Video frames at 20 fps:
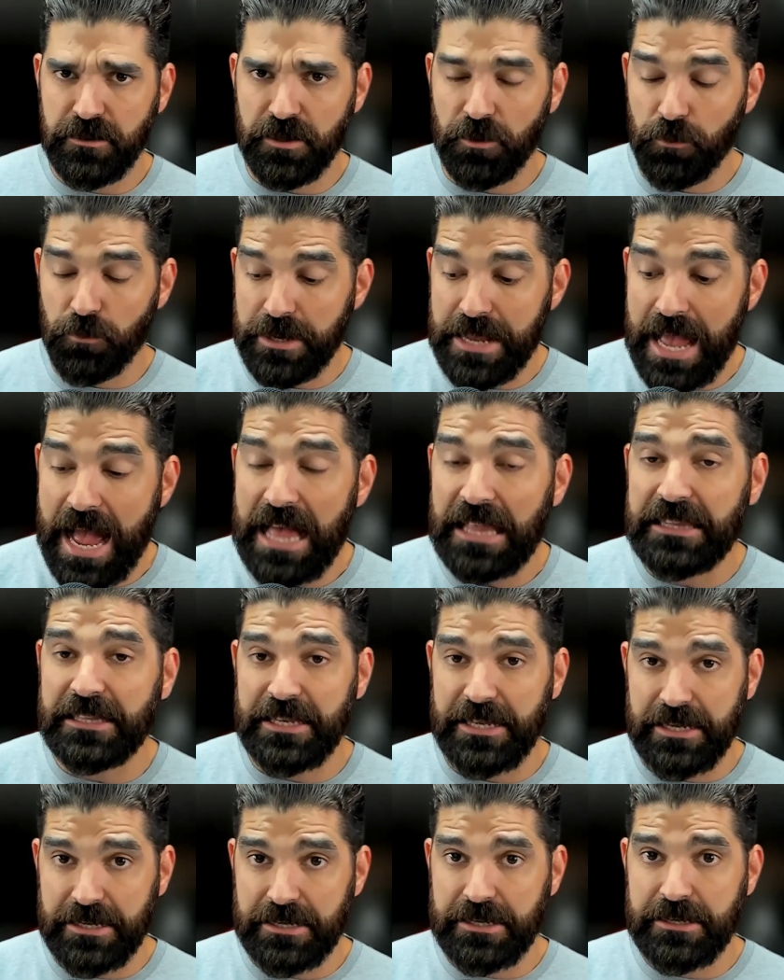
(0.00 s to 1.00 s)
the
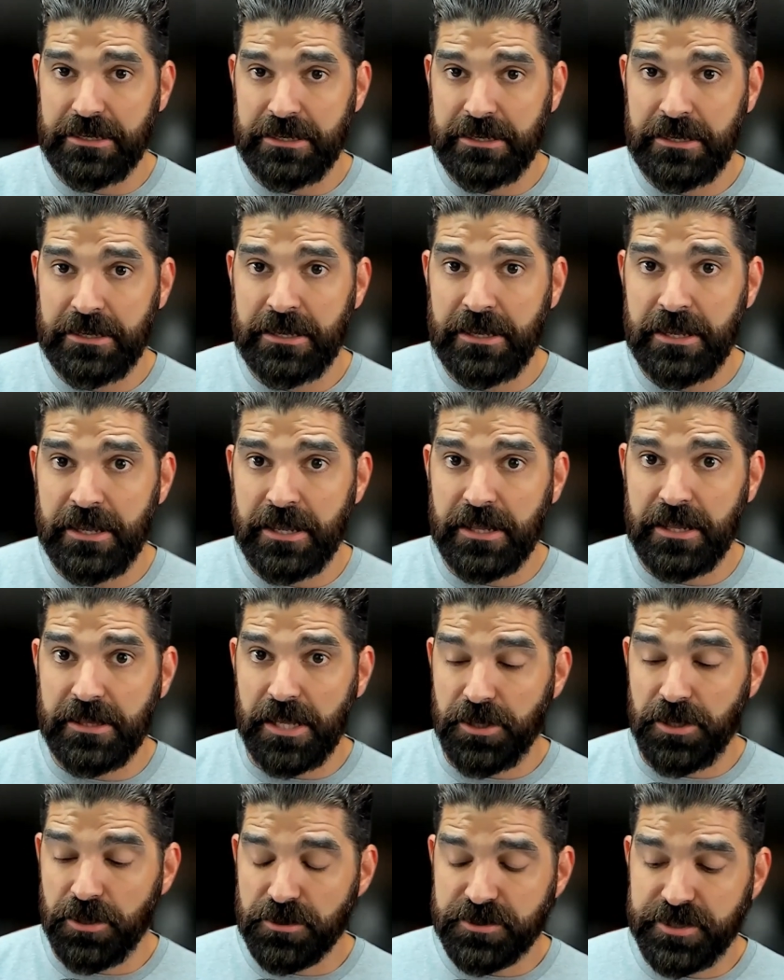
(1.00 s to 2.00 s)
reality
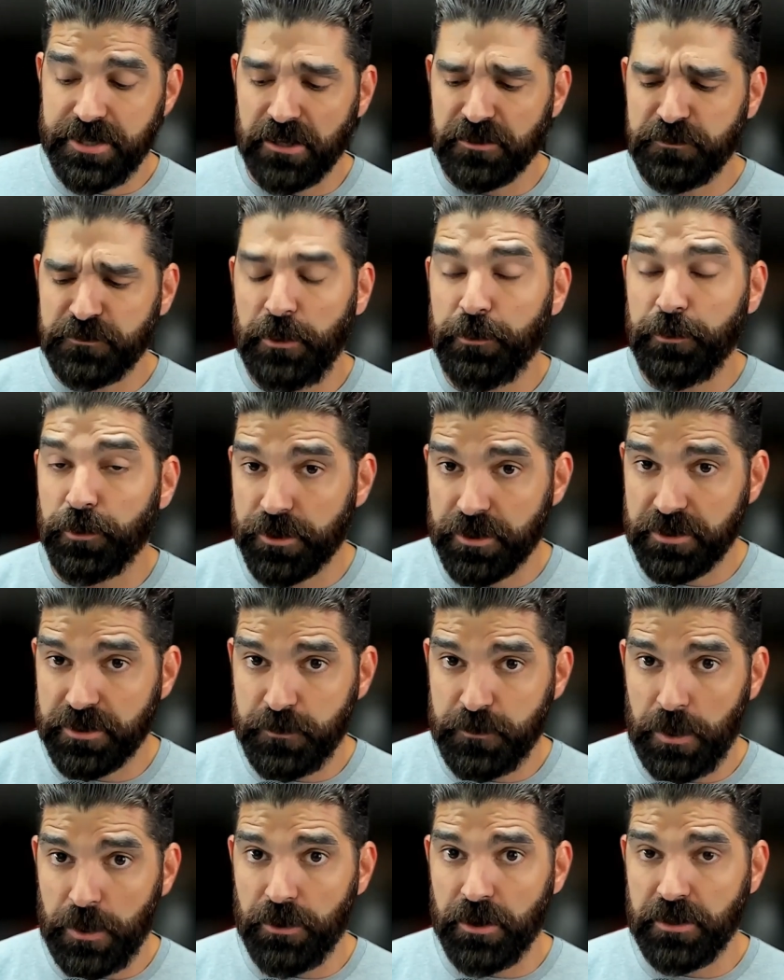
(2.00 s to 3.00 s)
that your salespeople are
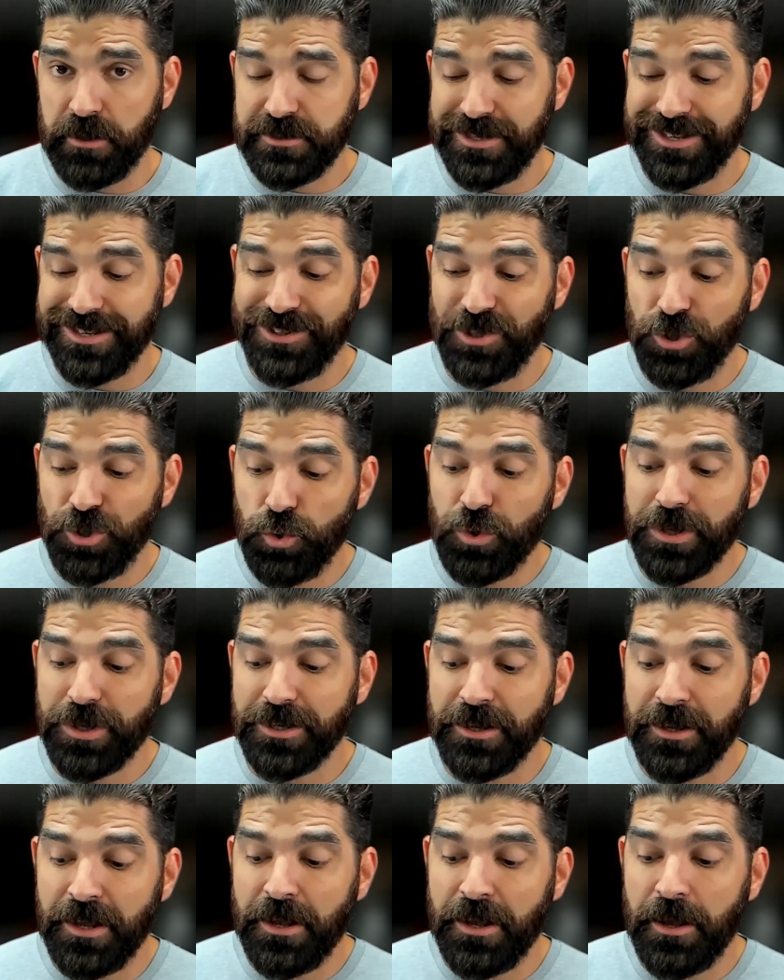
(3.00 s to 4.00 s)
experiencing, and you
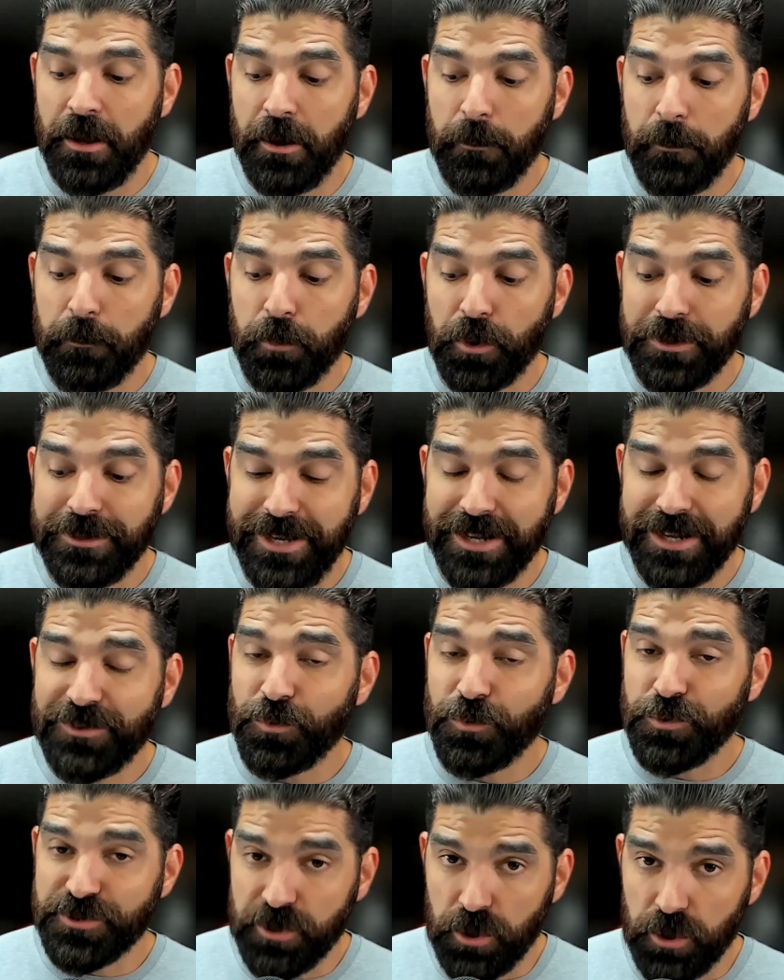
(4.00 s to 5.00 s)
can
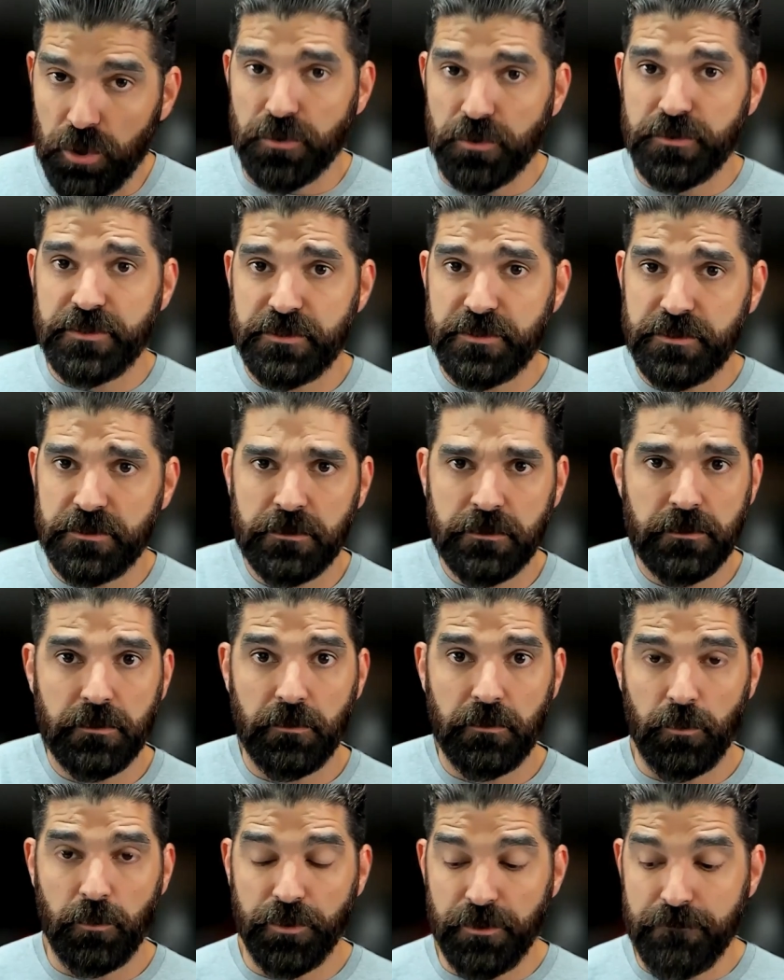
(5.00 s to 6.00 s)
predict results
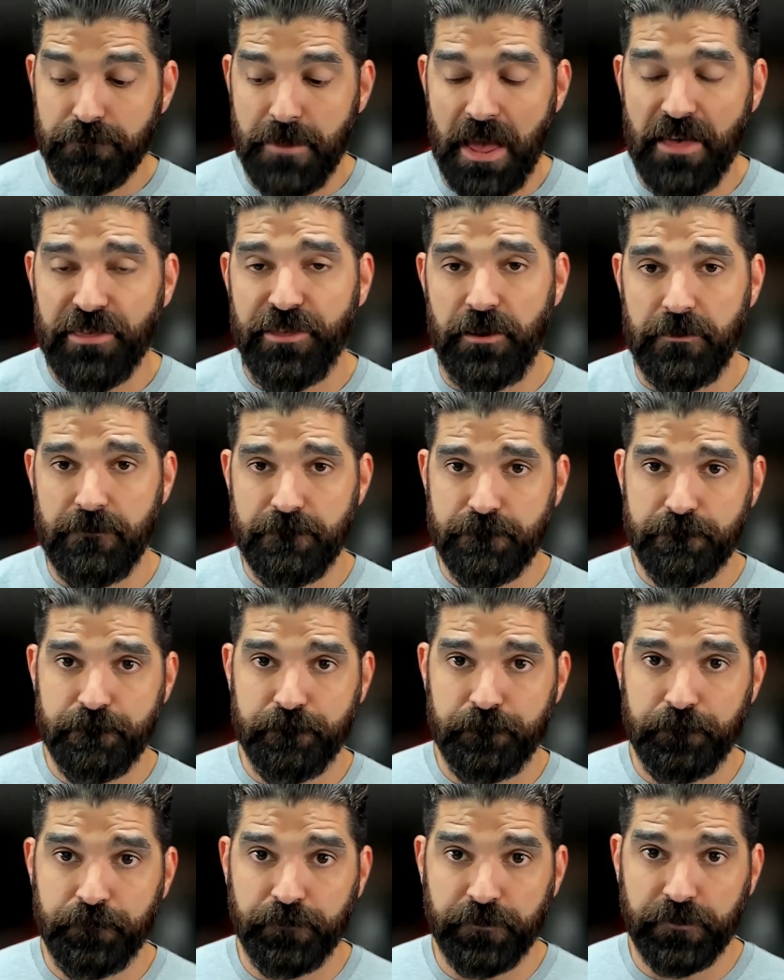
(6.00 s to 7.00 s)
with a method.
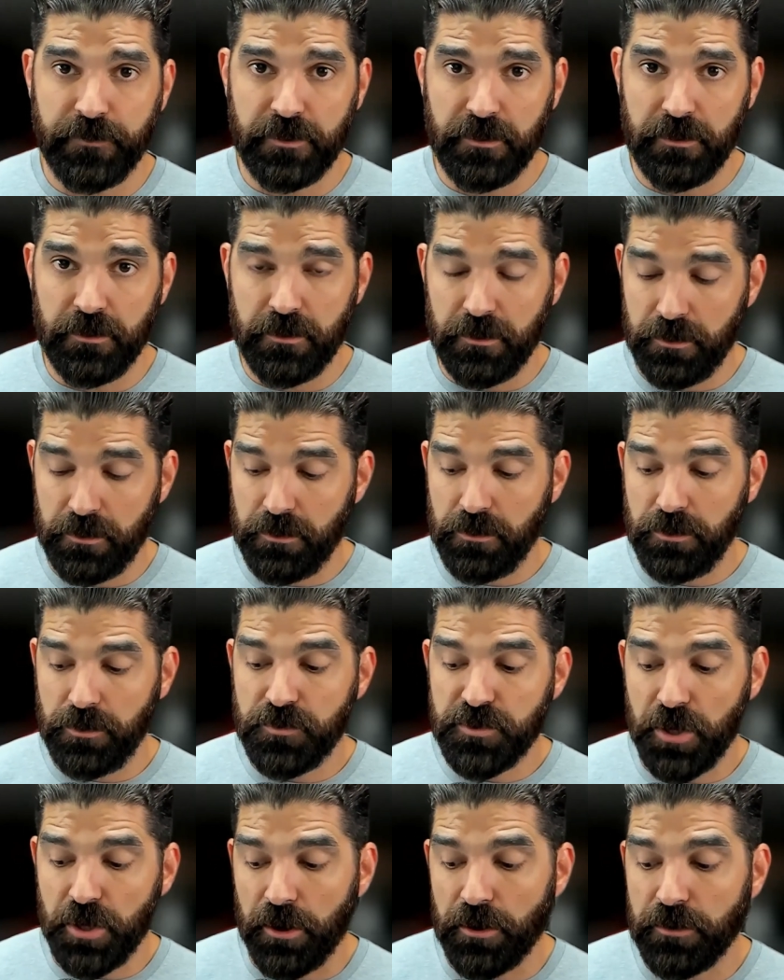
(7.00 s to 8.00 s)
You
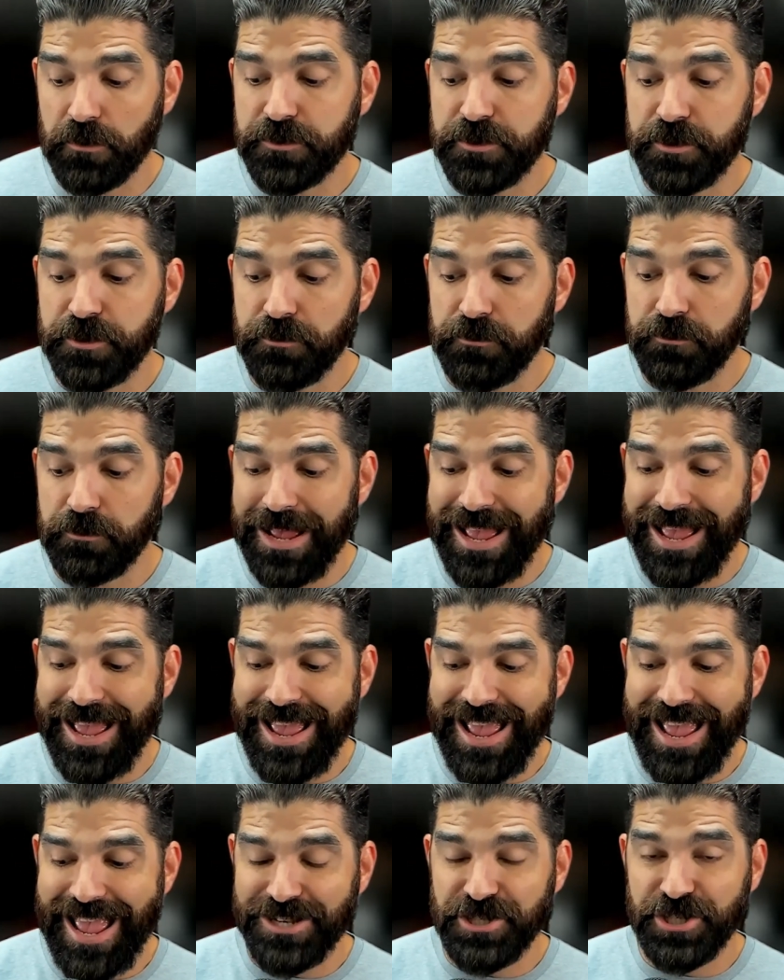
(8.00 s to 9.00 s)
turn to
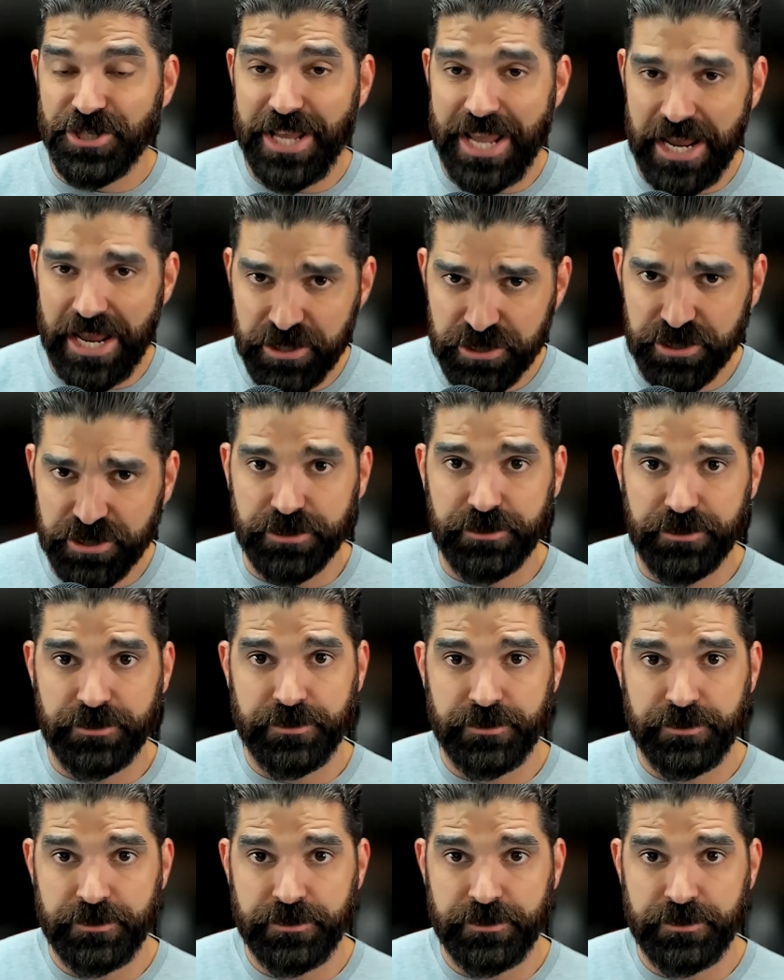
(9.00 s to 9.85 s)
education